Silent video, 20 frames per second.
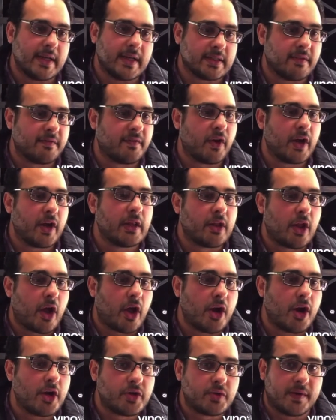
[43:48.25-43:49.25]
The very
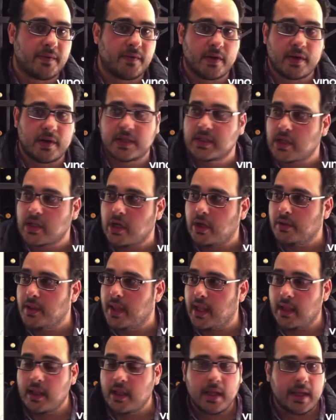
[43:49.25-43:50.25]
large river is called
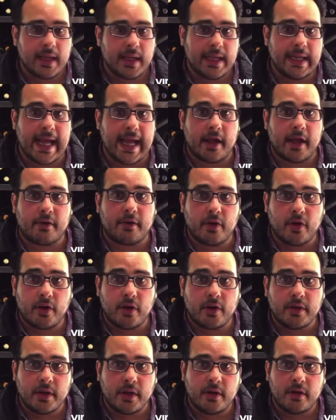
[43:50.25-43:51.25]
the
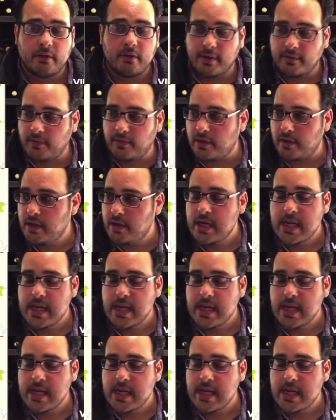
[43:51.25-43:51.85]
Garonne River,